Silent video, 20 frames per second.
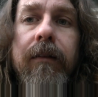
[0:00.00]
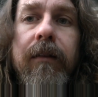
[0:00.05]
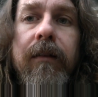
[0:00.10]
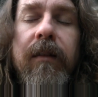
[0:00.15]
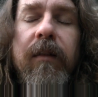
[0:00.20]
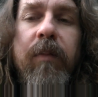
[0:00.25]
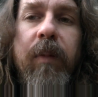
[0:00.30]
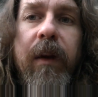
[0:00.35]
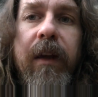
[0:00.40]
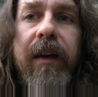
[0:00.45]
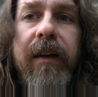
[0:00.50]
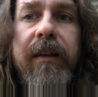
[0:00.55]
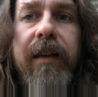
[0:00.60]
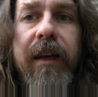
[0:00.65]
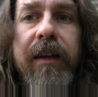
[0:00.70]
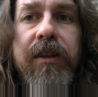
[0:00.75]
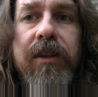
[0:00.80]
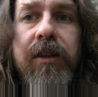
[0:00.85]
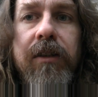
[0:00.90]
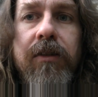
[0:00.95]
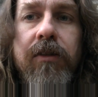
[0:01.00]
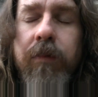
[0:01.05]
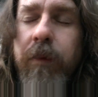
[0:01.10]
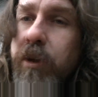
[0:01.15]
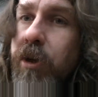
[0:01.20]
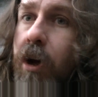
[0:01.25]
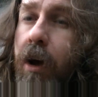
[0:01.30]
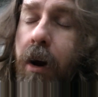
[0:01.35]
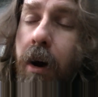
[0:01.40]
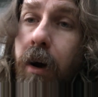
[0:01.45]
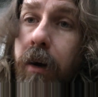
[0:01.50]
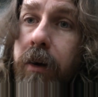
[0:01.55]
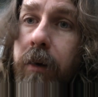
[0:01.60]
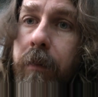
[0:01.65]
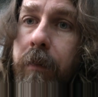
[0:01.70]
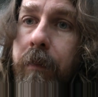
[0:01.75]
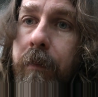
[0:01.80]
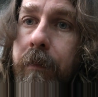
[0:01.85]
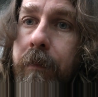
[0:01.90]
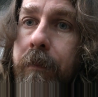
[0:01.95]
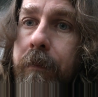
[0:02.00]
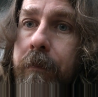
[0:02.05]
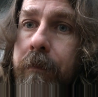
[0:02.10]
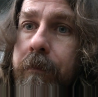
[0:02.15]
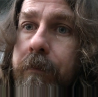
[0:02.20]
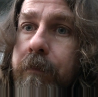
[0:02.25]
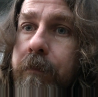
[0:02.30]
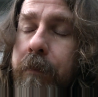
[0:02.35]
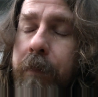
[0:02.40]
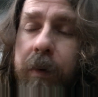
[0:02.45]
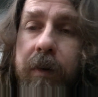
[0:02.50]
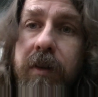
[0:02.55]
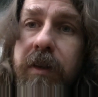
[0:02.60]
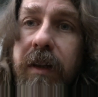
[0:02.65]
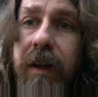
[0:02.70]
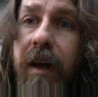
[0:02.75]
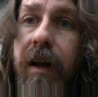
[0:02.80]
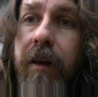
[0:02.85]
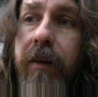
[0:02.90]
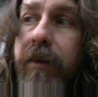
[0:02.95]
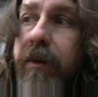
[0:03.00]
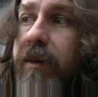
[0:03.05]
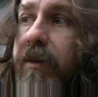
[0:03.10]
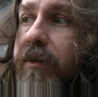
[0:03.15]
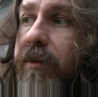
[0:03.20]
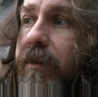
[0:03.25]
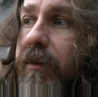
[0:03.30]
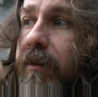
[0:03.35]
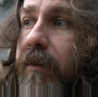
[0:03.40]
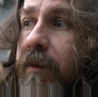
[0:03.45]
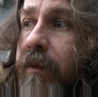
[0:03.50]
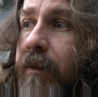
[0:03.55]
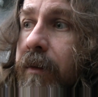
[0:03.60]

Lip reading: You paying attention, switch on all your personalities and